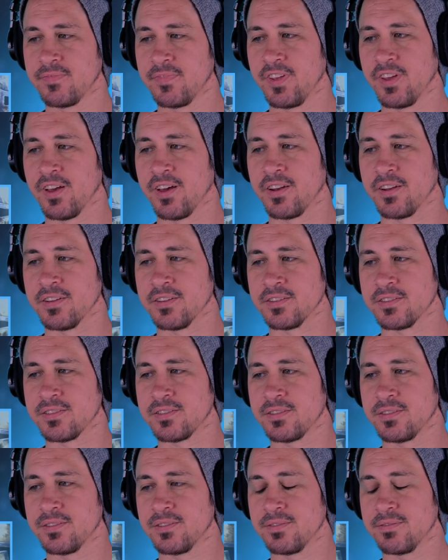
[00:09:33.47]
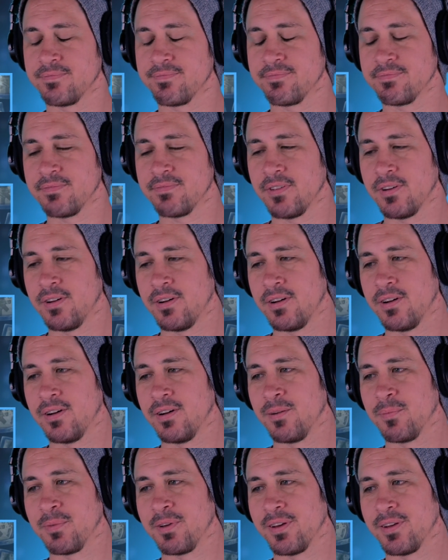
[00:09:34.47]
Yeah, it is.
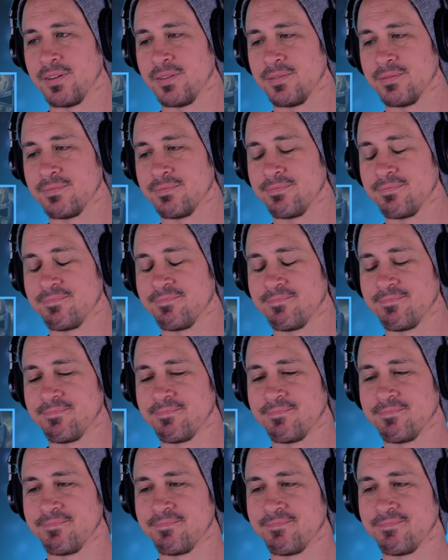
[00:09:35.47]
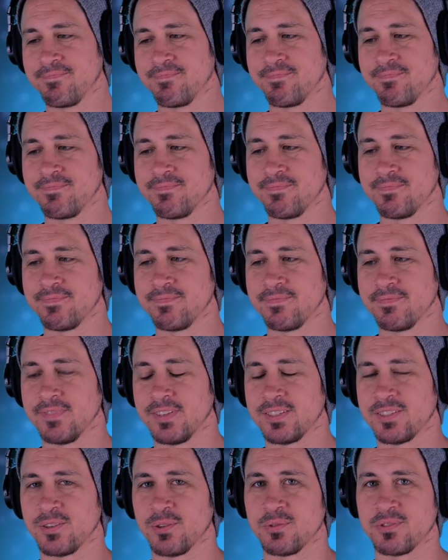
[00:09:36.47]
Oh, man.
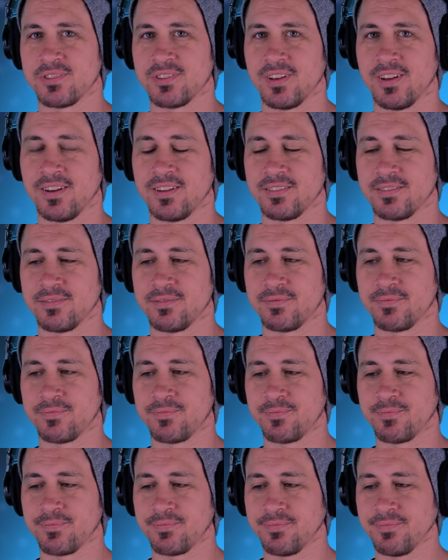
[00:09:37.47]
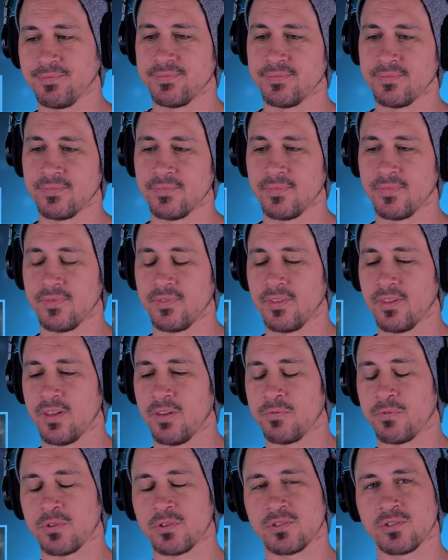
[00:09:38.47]
So sad. I
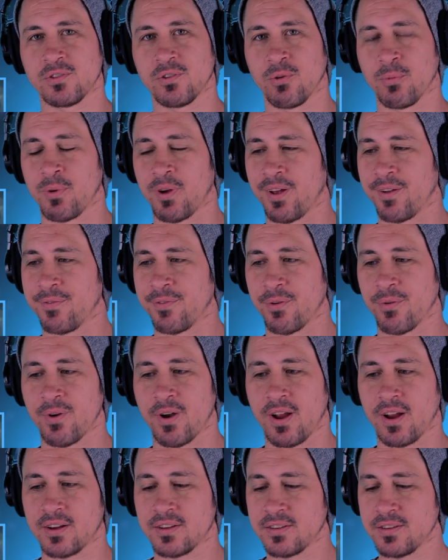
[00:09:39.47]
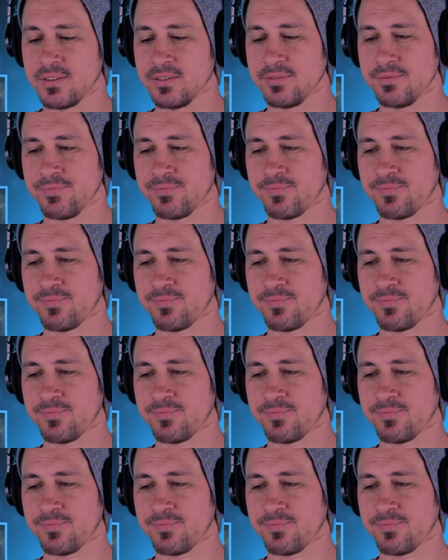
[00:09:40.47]
feel so bad for Rex.